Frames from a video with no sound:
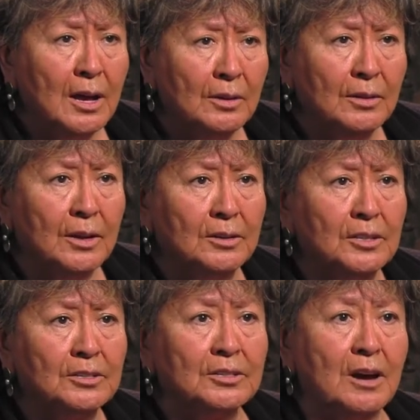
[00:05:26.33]
and they
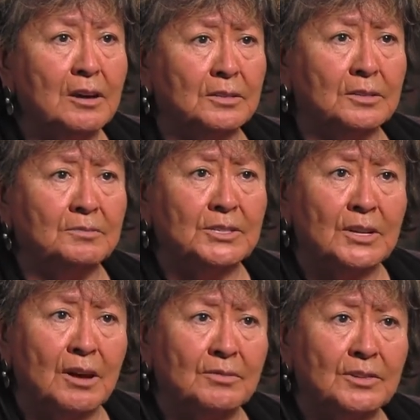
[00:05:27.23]
disguised
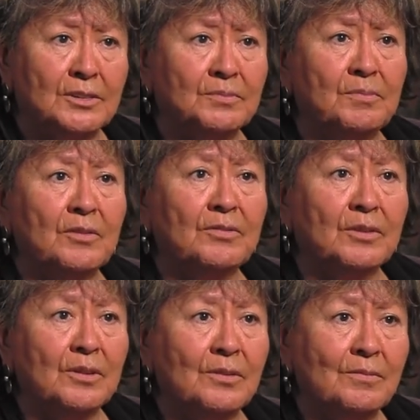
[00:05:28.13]
themselves as
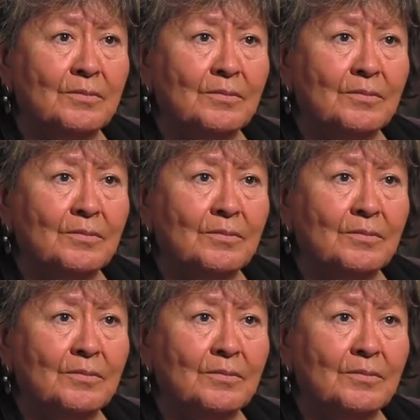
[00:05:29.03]
buffalo.